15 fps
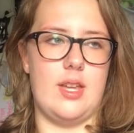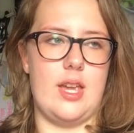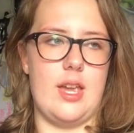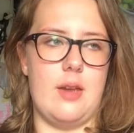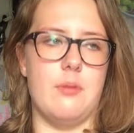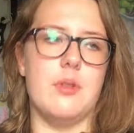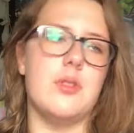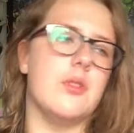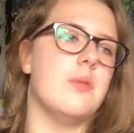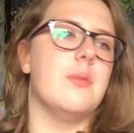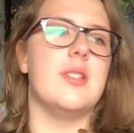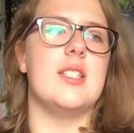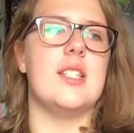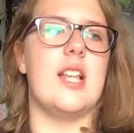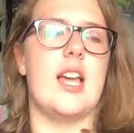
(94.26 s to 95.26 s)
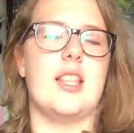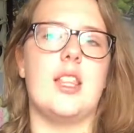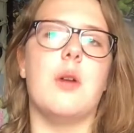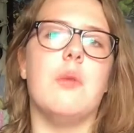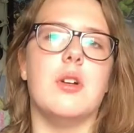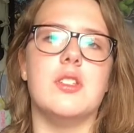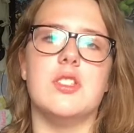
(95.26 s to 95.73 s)
it was almost like
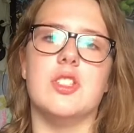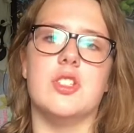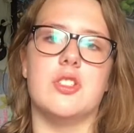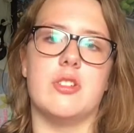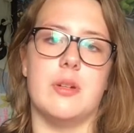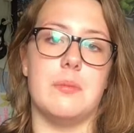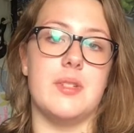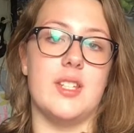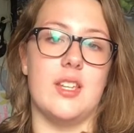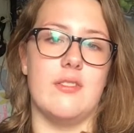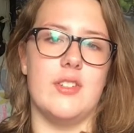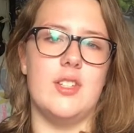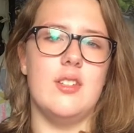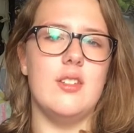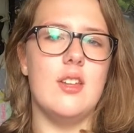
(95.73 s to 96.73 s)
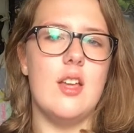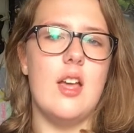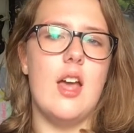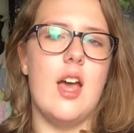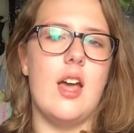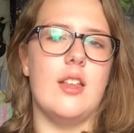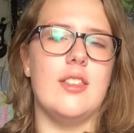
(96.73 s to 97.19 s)
there wasn't a script given
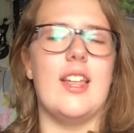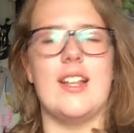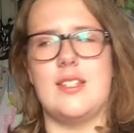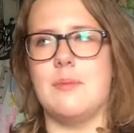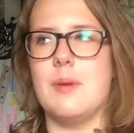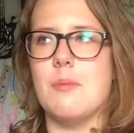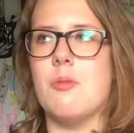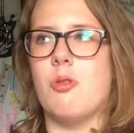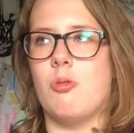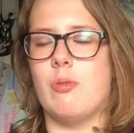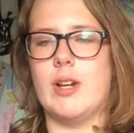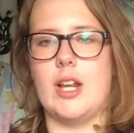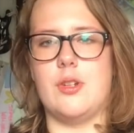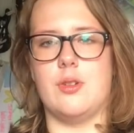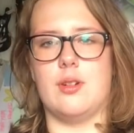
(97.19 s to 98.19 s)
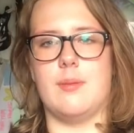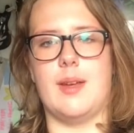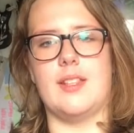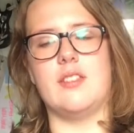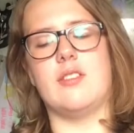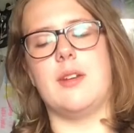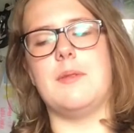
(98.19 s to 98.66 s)
that's a bit more when I talk
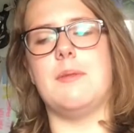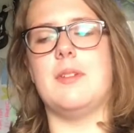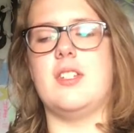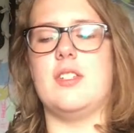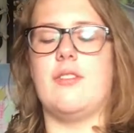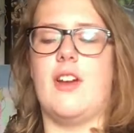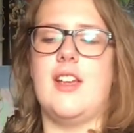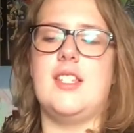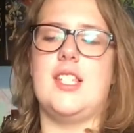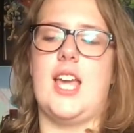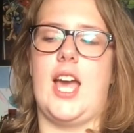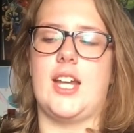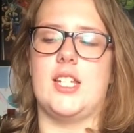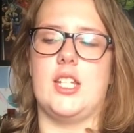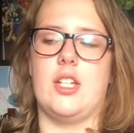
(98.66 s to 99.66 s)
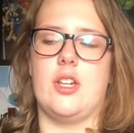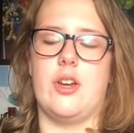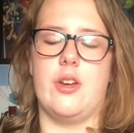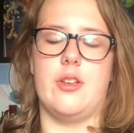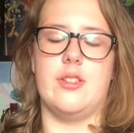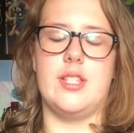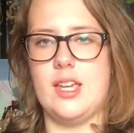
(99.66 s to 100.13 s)
about the script, but as far as the acting
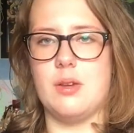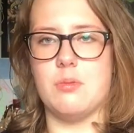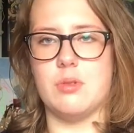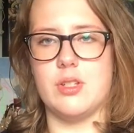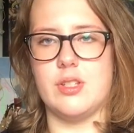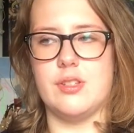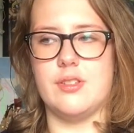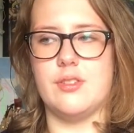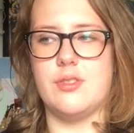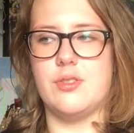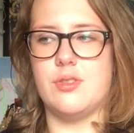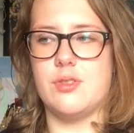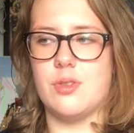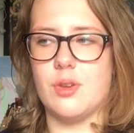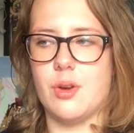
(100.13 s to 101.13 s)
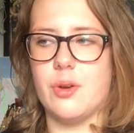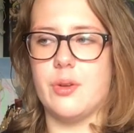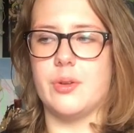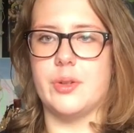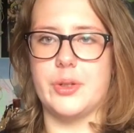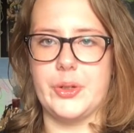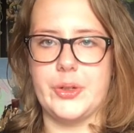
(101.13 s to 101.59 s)
goes, it was
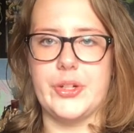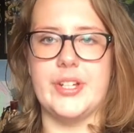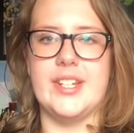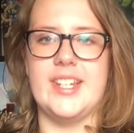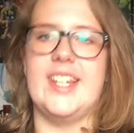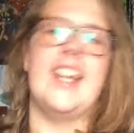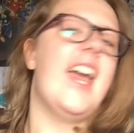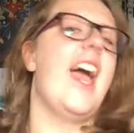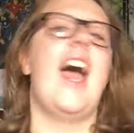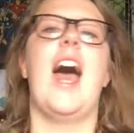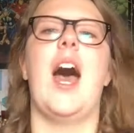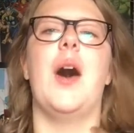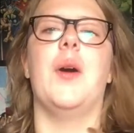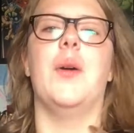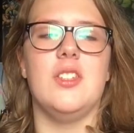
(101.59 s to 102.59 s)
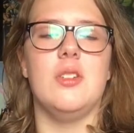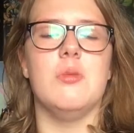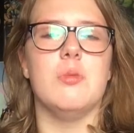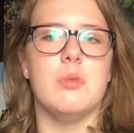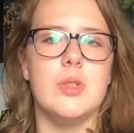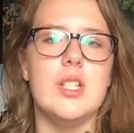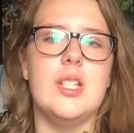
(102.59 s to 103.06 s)
so good in how you
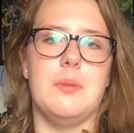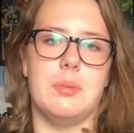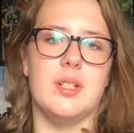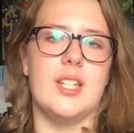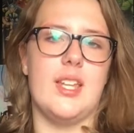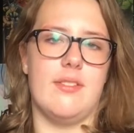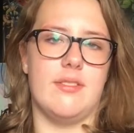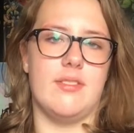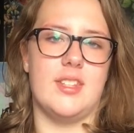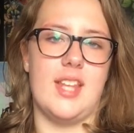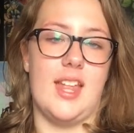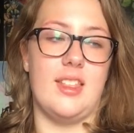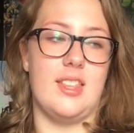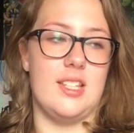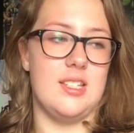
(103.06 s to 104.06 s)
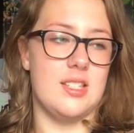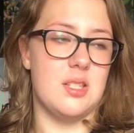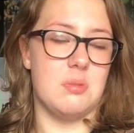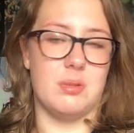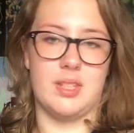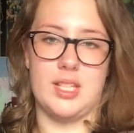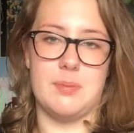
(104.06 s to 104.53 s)
really believed that this
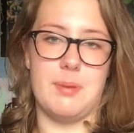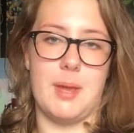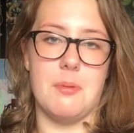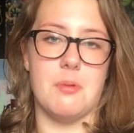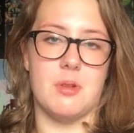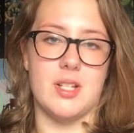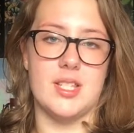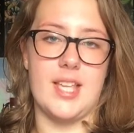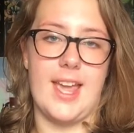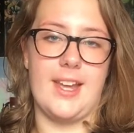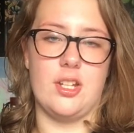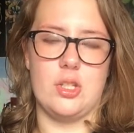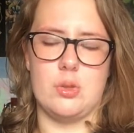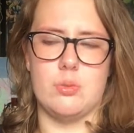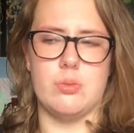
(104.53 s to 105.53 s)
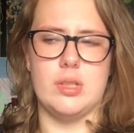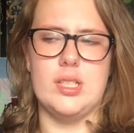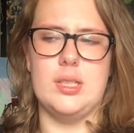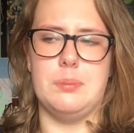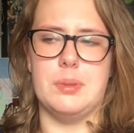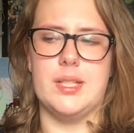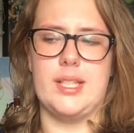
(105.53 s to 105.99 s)
is what these people were saying, and you
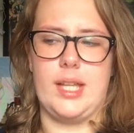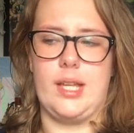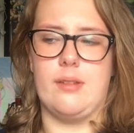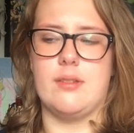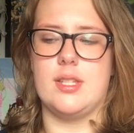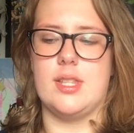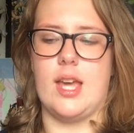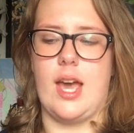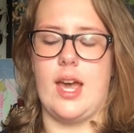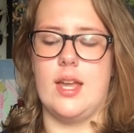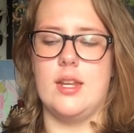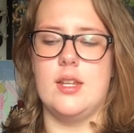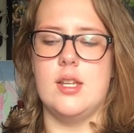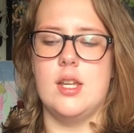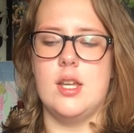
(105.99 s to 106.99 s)
really believed that